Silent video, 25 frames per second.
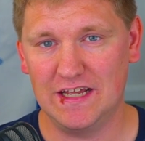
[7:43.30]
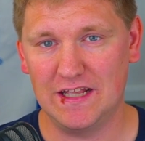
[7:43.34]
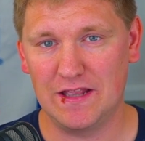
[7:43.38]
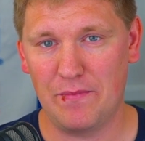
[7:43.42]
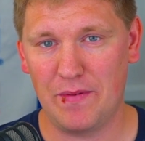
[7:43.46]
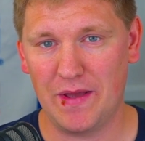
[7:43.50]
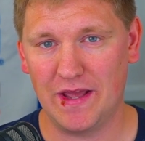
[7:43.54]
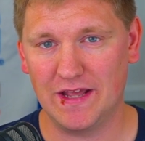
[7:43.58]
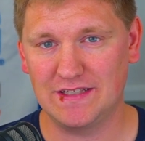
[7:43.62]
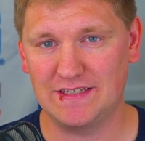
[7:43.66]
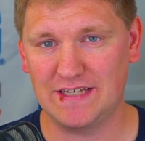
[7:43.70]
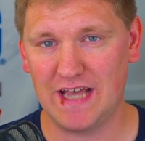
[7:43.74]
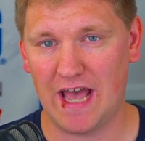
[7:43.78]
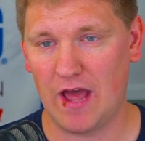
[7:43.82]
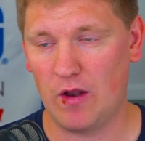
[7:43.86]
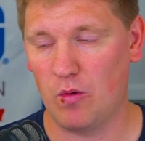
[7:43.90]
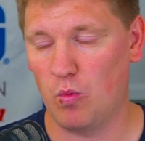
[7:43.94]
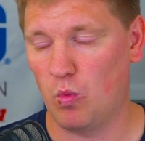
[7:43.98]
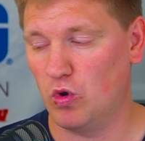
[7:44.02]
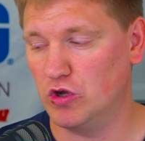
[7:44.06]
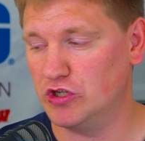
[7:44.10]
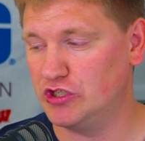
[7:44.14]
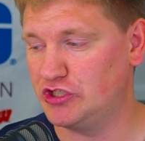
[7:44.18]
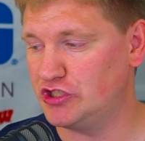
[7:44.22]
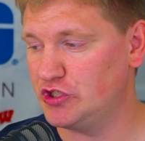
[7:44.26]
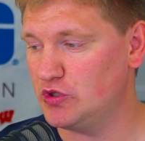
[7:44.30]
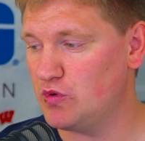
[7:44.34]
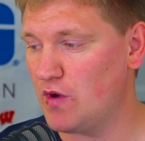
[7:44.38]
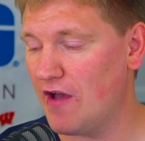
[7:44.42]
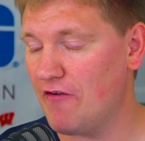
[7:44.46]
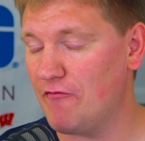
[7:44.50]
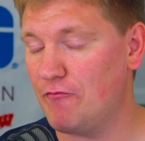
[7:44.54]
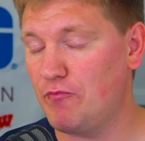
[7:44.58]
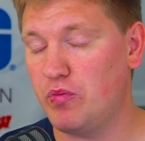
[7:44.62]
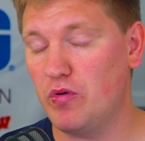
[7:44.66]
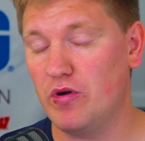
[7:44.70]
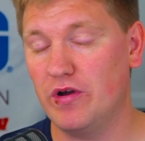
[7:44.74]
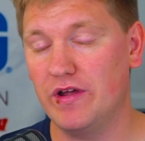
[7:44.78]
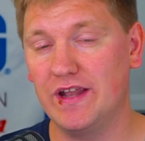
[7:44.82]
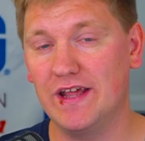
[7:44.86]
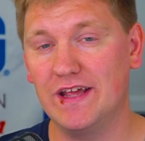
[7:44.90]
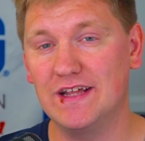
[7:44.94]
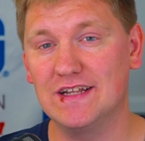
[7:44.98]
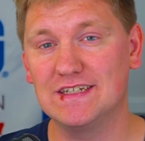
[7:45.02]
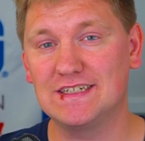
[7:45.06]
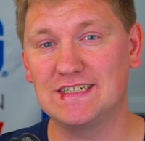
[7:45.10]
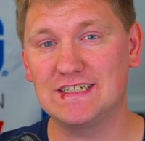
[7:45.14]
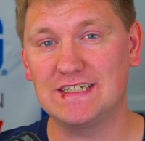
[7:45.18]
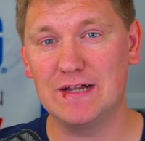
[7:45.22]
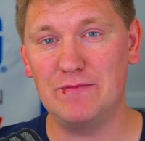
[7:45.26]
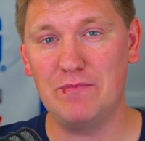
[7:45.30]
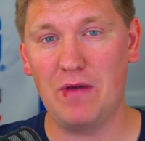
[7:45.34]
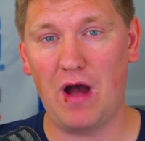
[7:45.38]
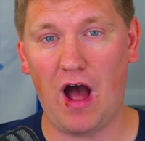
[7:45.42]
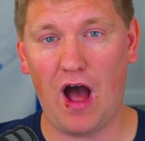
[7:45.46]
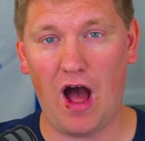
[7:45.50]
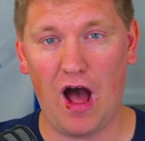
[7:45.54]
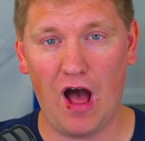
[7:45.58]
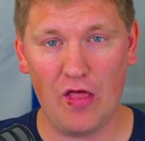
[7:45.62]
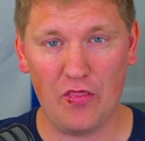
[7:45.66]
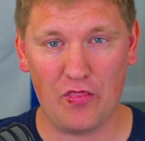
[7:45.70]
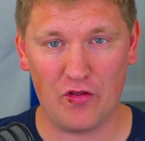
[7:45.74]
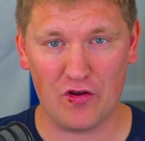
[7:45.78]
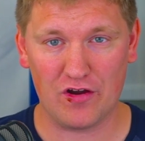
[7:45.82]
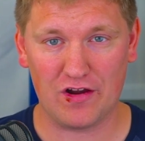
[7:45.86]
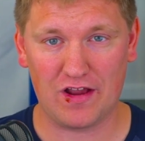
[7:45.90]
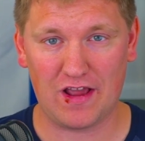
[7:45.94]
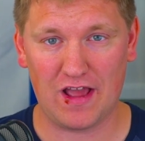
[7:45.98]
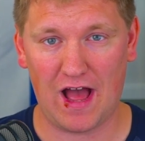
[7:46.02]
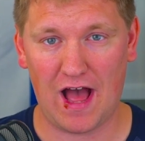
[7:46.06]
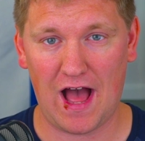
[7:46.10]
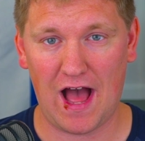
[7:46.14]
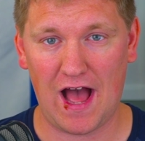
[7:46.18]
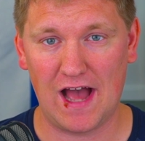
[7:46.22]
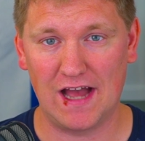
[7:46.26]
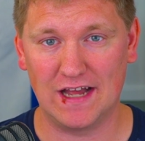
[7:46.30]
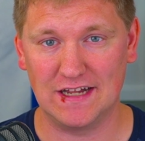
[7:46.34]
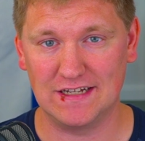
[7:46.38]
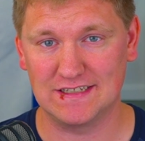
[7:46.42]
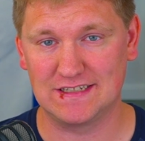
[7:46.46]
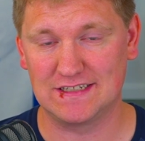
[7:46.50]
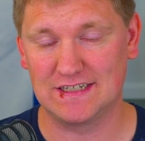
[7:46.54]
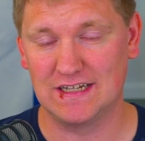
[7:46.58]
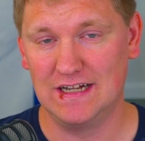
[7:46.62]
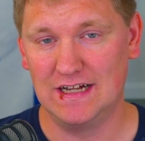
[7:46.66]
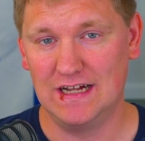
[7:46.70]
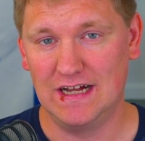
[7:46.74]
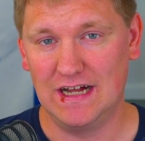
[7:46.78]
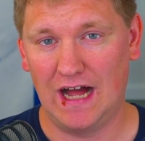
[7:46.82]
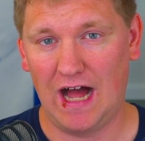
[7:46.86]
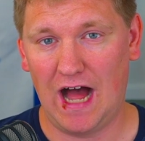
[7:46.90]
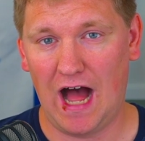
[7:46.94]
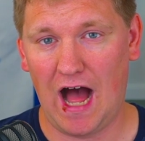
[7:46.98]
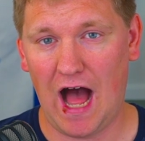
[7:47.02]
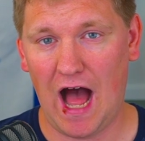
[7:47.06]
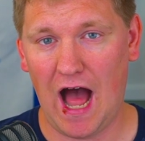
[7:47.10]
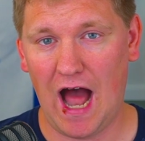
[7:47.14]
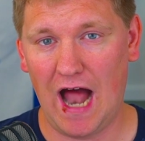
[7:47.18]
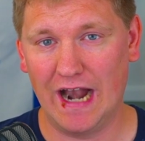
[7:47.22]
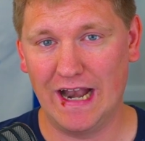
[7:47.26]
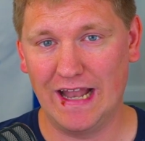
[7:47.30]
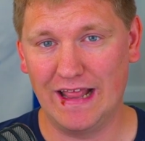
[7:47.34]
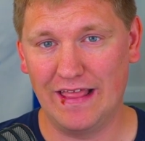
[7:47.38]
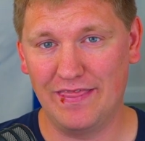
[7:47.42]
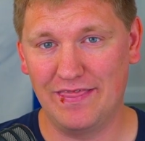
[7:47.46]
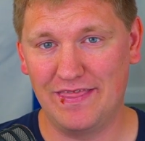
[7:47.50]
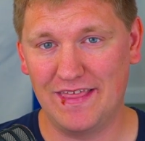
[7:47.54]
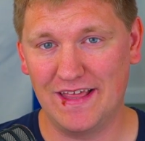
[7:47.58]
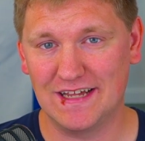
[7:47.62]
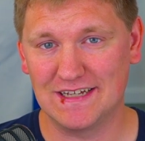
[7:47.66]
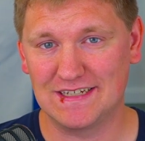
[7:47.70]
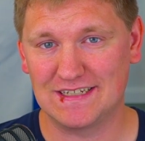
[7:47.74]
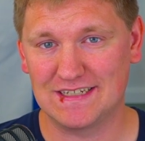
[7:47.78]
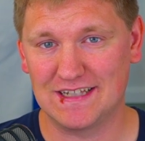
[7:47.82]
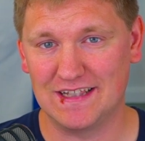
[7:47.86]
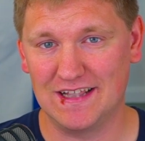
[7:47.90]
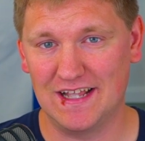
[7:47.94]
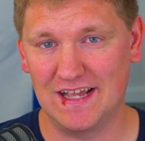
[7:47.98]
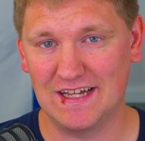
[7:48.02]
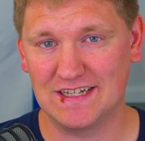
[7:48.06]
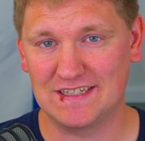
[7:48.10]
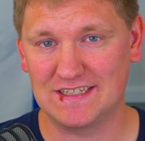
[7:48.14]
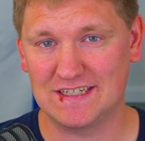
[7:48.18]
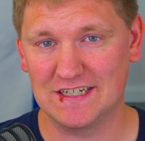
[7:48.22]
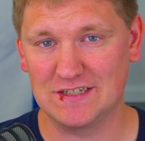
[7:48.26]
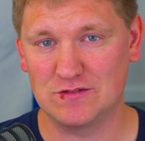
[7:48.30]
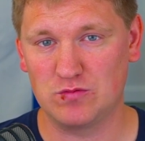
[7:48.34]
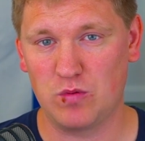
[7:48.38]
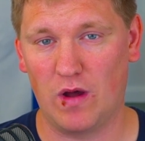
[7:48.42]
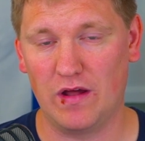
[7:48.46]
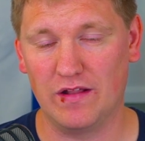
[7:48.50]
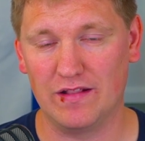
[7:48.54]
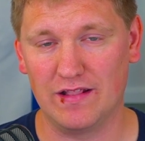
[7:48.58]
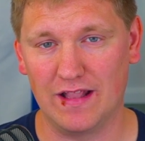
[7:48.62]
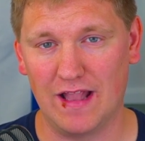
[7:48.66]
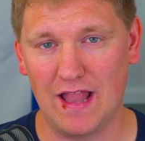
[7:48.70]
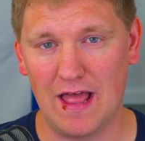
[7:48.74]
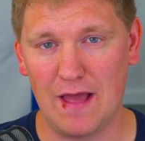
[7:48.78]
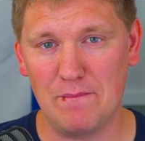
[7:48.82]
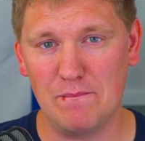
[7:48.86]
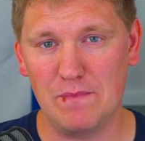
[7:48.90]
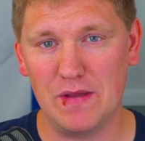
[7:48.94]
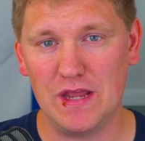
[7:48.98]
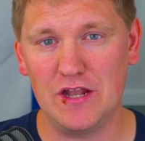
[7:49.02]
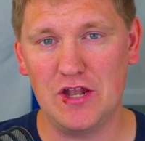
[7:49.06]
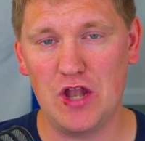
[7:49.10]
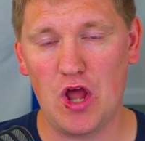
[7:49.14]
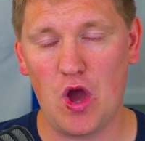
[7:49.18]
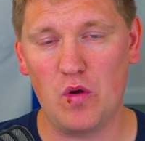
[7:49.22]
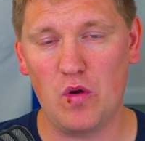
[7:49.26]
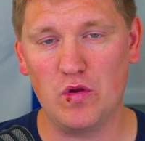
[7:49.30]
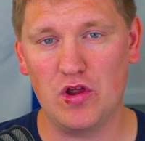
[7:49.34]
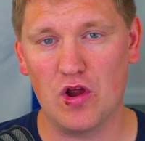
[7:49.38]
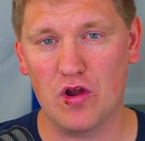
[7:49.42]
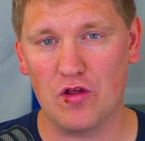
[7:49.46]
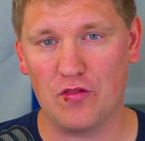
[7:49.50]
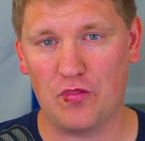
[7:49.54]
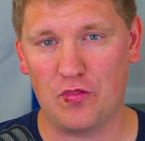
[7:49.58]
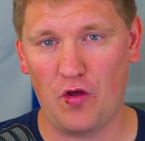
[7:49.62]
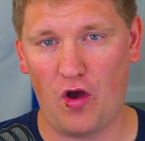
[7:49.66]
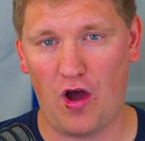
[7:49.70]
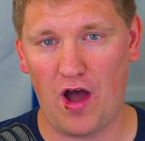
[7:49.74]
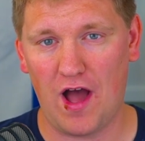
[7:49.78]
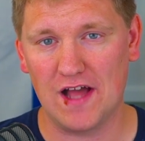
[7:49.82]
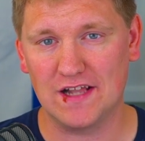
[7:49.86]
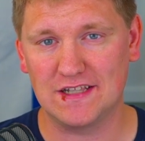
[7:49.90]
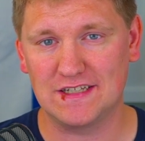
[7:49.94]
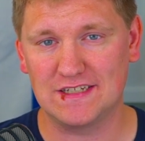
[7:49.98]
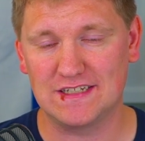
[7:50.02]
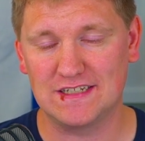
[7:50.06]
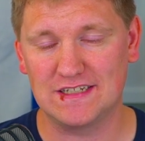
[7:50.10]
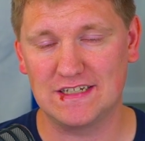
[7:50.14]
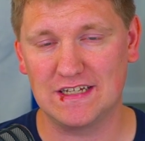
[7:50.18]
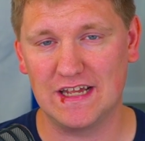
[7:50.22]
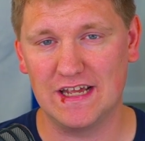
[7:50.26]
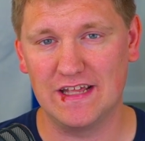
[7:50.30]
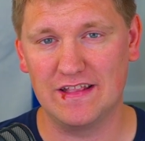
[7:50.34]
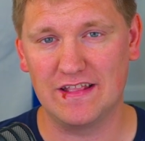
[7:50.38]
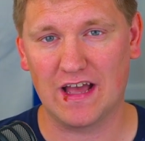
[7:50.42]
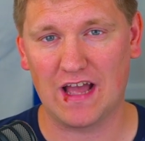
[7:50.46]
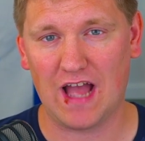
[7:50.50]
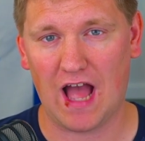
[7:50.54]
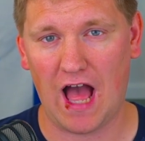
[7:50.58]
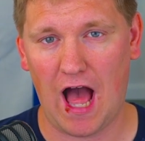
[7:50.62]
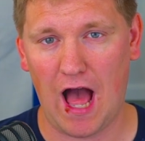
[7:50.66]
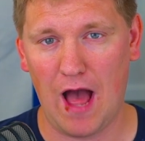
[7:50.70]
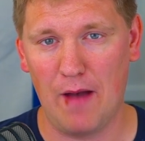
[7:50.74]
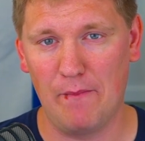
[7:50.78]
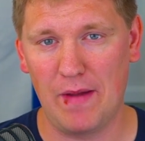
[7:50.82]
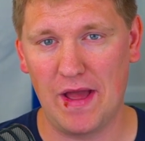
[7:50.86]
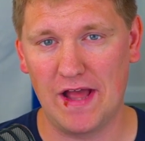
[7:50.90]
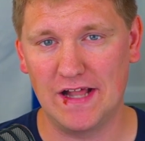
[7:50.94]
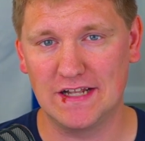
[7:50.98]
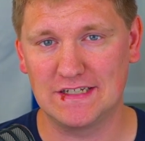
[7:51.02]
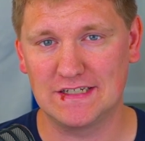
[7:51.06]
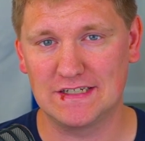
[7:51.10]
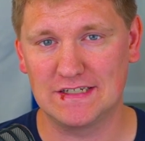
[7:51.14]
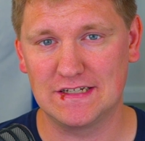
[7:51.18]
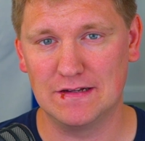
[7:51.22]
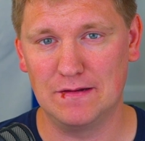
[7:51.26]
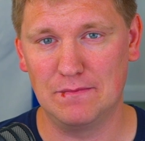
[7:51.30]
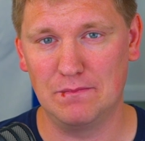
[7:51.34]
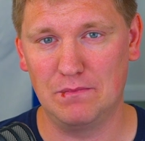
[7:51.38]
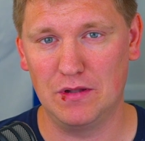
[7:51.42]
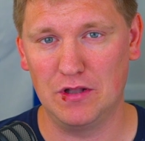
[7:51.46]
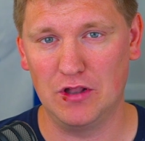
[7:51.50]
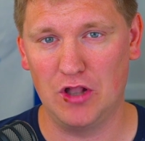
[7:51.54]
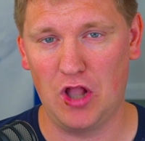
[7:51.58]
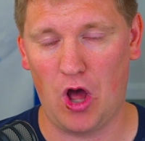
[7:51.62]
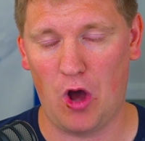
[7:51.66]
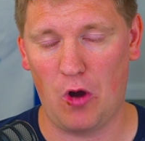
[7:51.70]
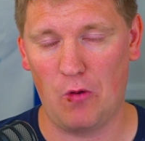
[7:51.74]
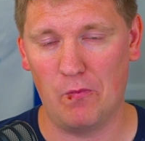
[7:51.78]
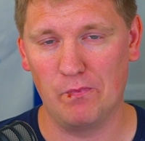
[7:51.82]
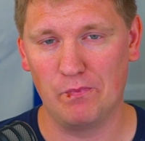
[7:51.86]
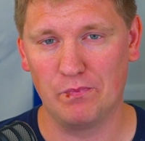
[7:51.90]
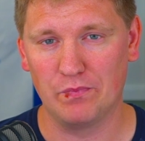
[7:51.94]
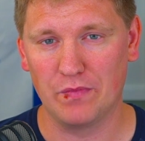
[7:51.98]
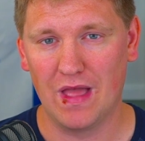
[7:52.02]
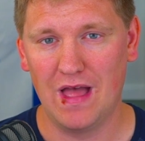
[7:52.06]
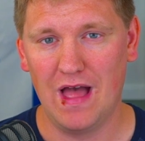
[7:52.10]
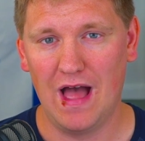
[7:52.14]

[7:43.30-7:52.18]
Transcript: in the Big Ten, would you have put in some other guys on this list as well? Let me know your thoughts in the comments below.